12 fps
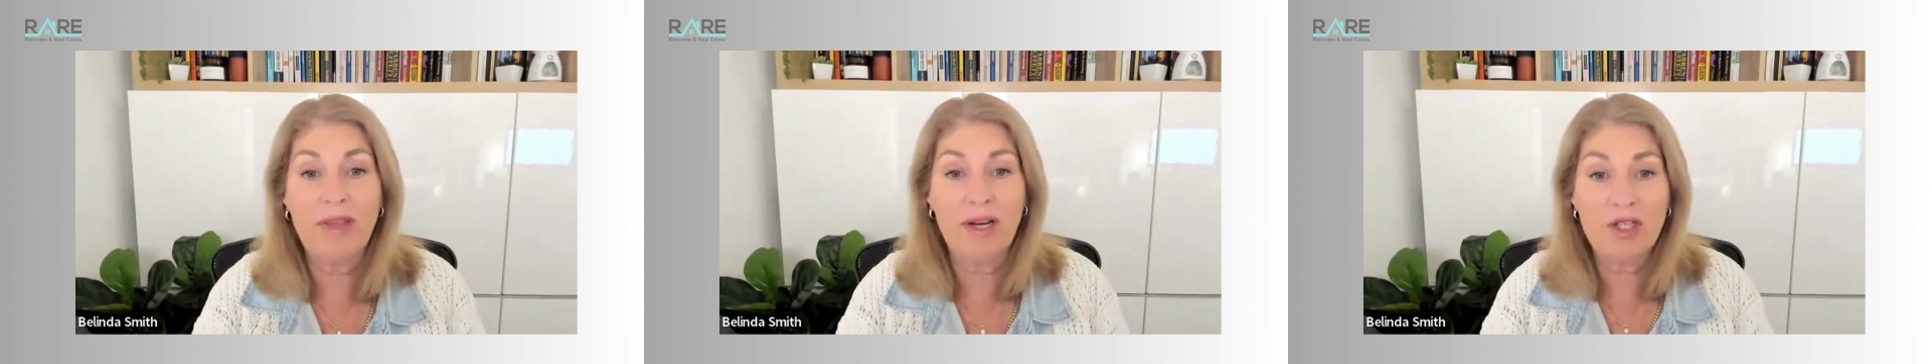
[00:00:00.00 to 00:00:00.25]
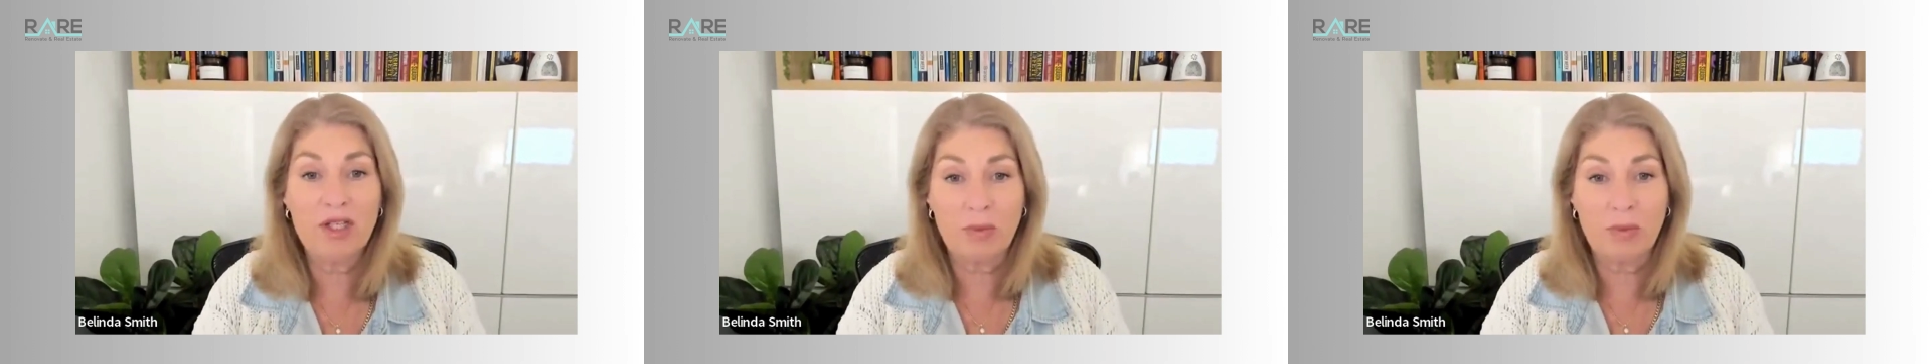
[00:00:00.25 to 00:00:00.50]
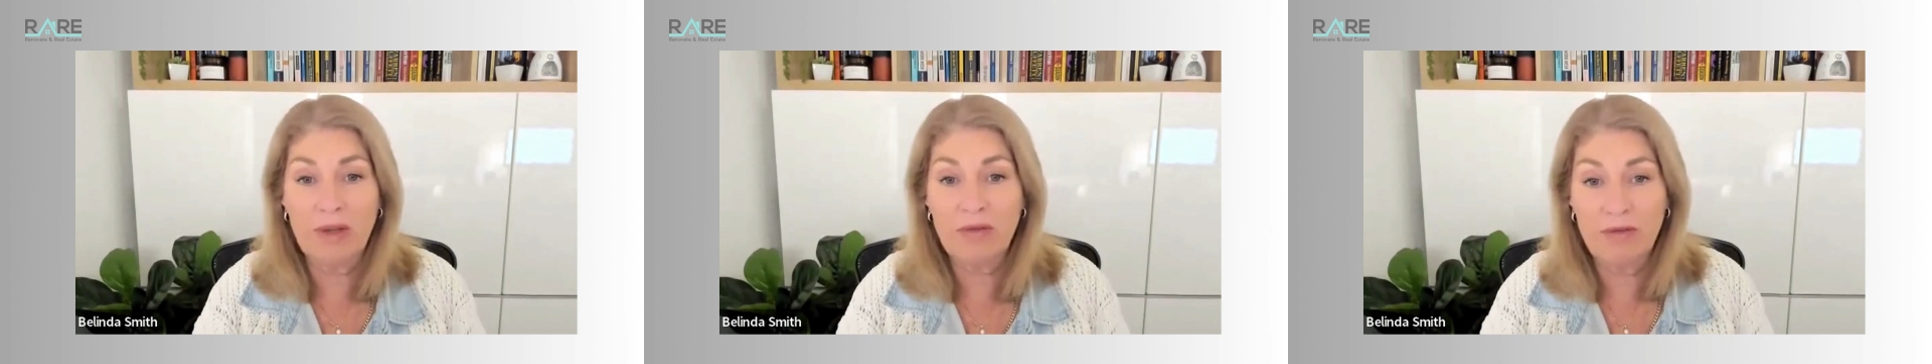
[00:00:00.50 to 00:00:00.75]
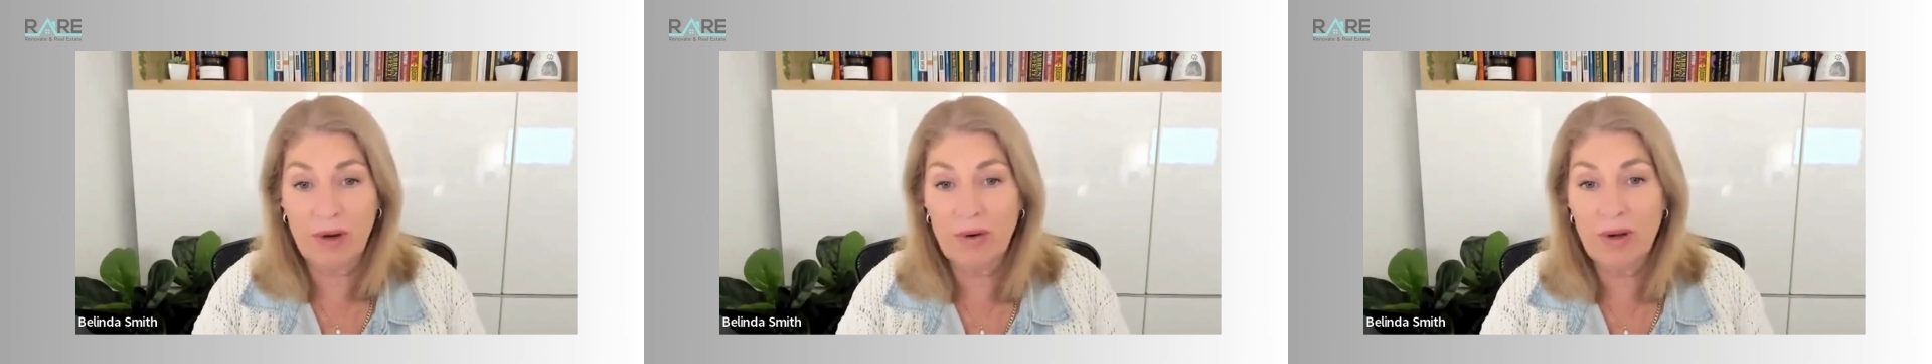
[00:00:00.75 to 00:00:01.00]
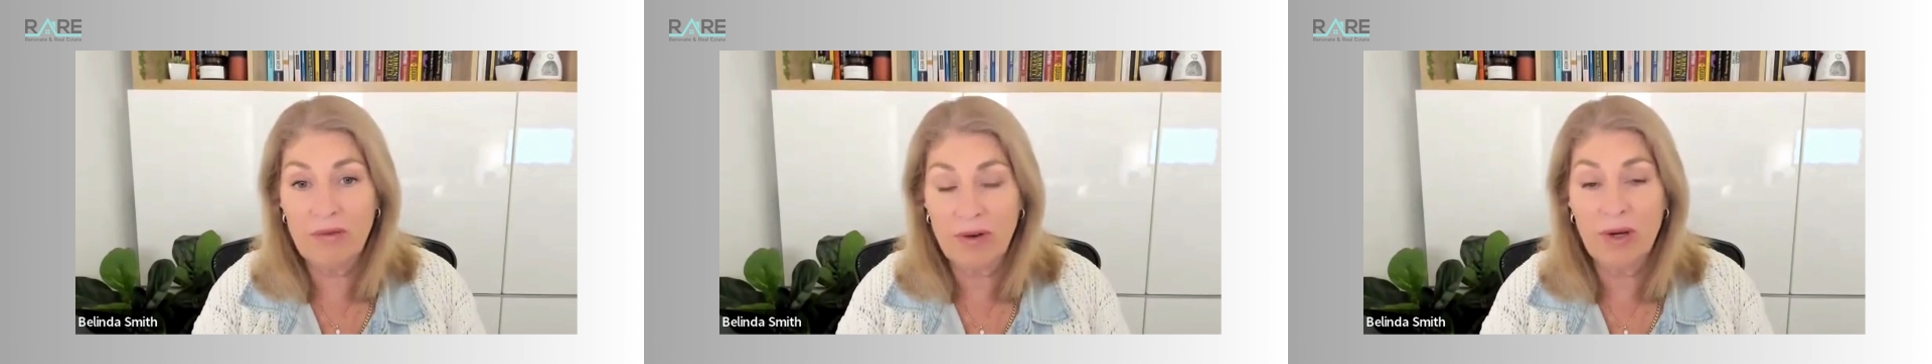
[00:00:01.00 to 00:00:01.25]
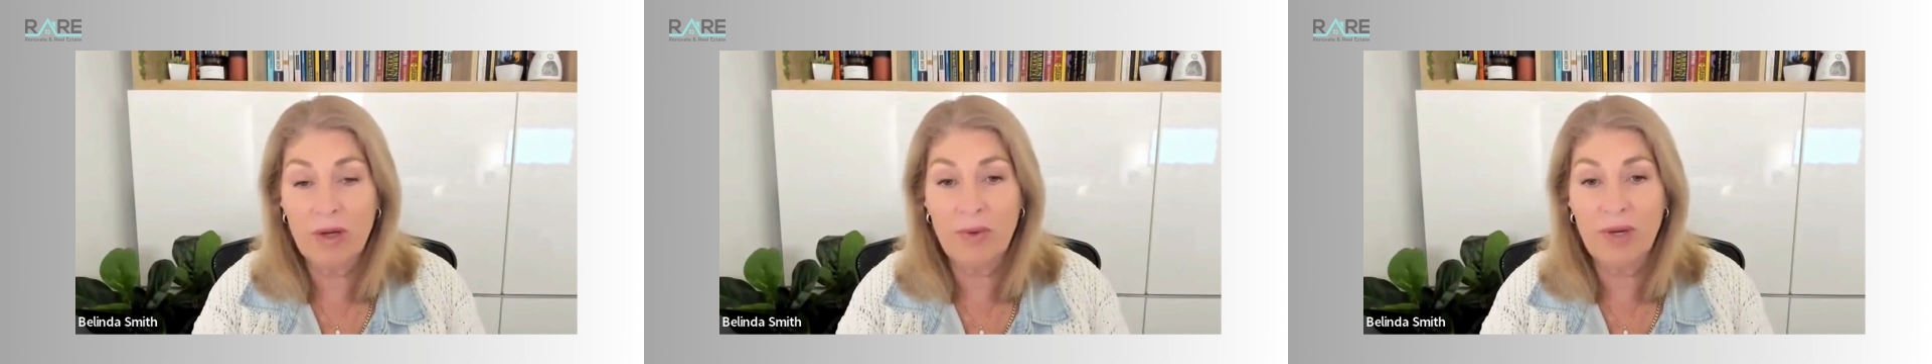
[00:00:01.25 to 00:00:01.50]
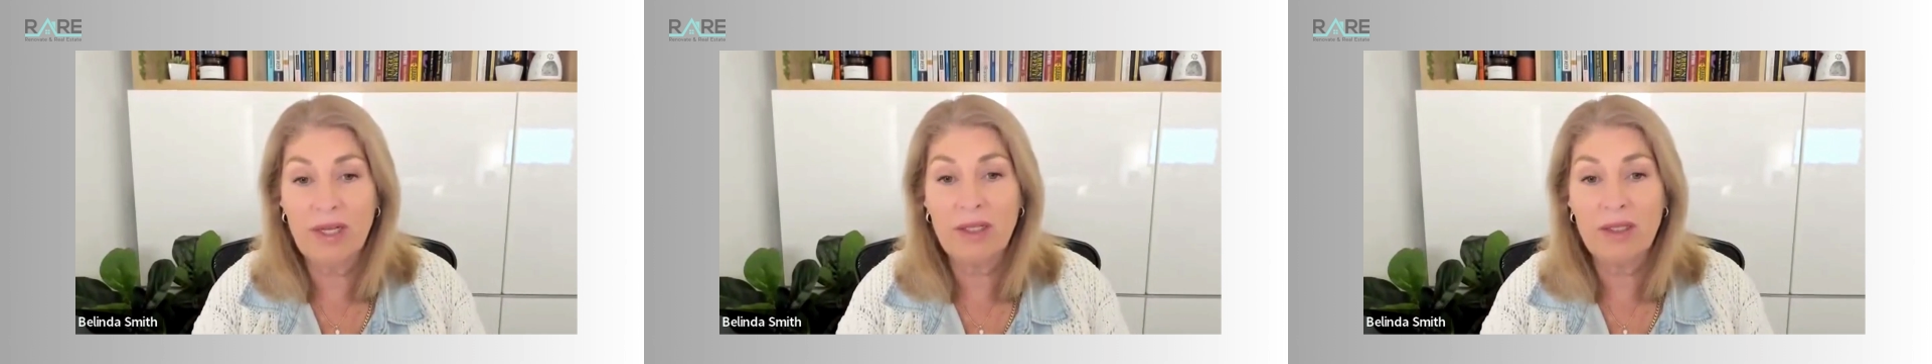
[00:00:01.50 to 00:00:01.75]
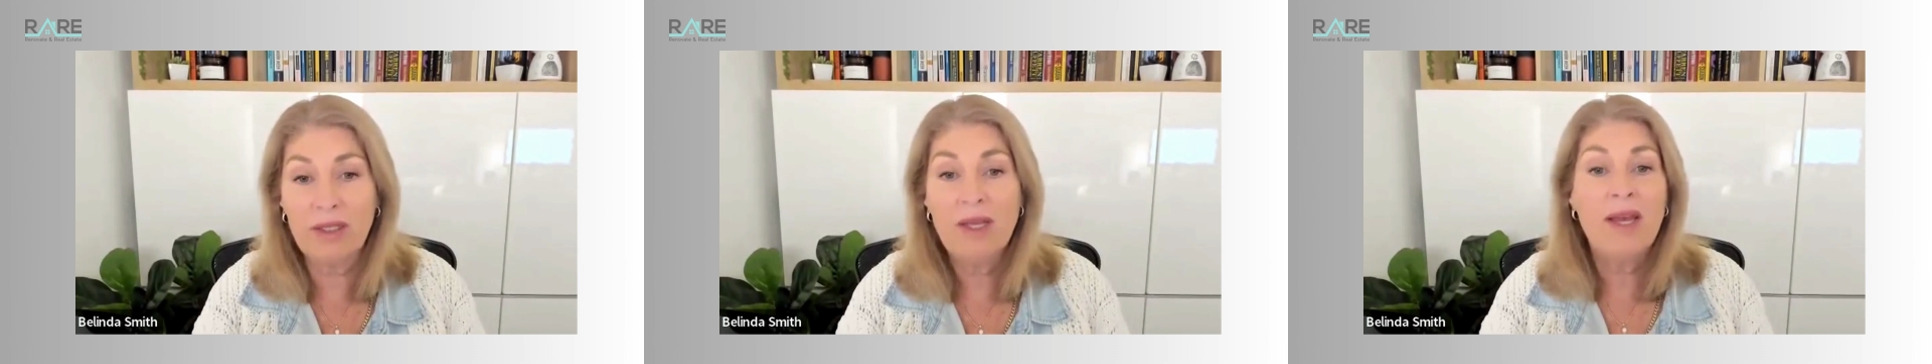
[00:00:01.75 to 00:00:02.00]
that are doing very, very
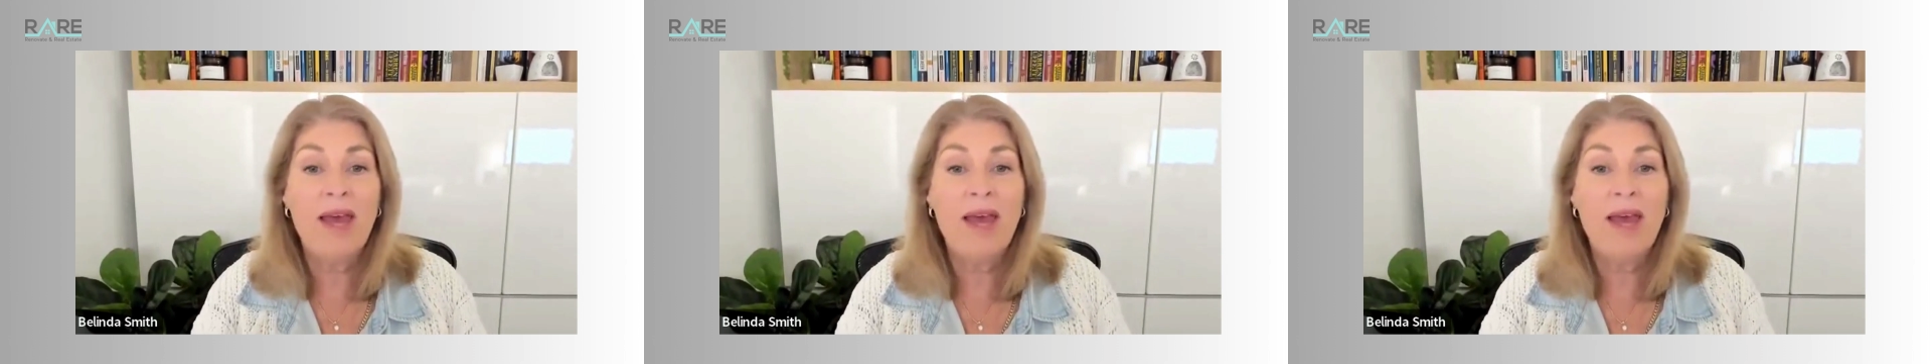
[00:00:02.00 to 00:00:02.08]
well,